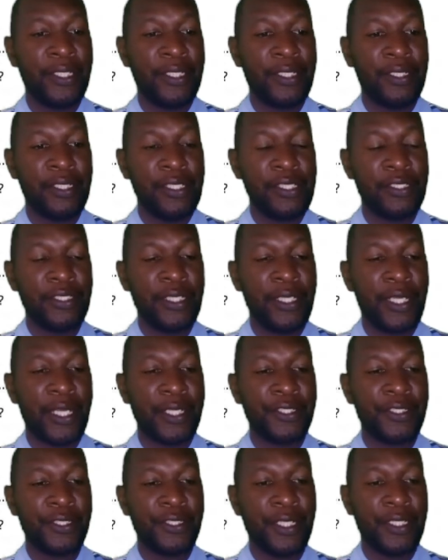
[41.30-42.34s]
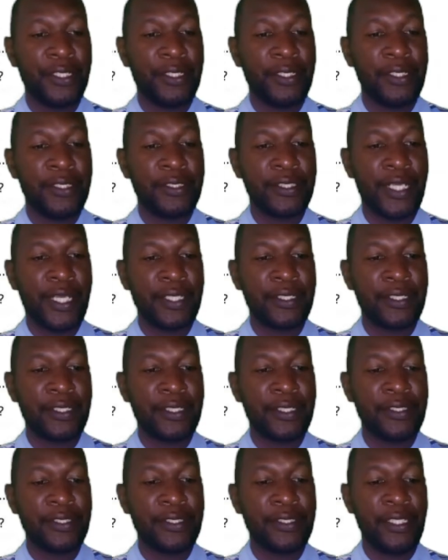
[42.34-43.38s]
This reaction is
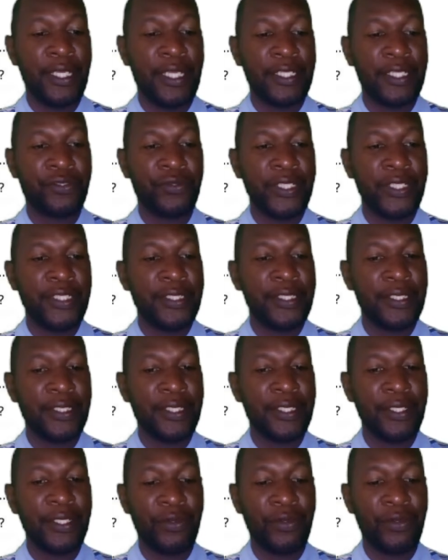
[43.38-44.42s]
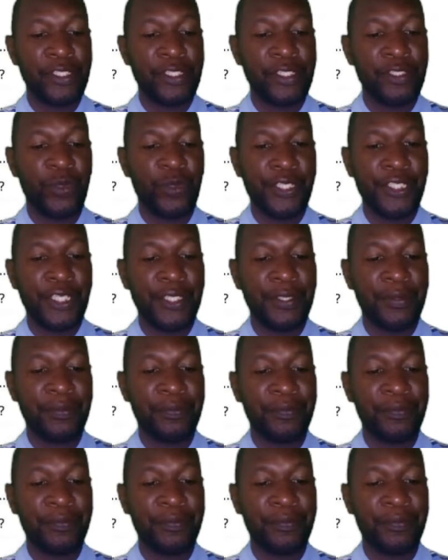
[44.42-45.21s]
actually illustrating respiration.